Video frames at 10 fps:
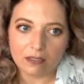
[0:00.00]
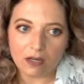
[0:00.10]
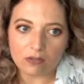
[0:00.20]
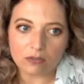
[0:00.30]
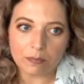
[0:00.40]

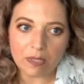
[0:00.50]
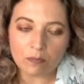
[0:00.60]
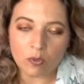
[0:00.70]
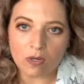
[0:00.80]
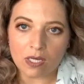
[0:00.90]
are a bit
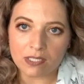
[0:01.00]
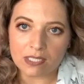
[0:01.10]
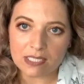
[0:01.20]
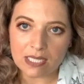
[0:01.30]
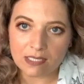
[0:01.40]
more
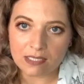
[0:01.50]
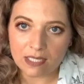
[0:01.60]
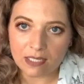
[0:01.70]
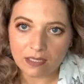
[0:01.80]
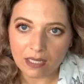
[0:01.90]

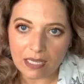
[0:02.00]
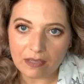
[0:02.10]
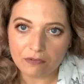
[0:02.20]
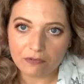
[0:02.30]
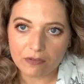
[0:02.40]
understanding if,